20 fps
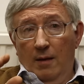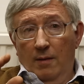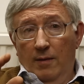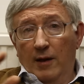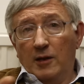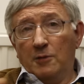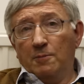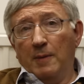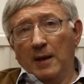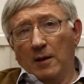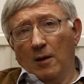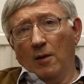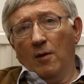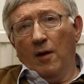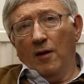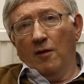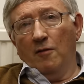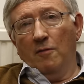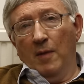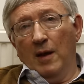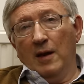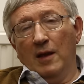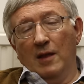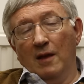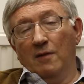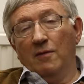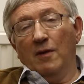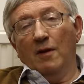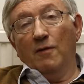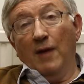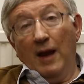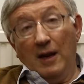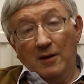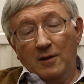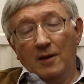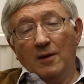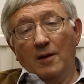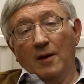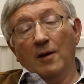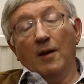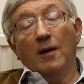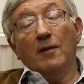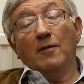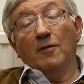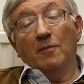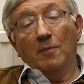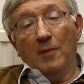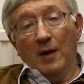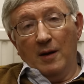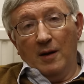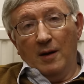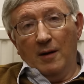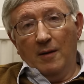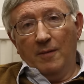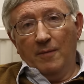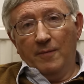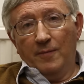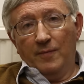They spent a lot of money, they've invested a lot of money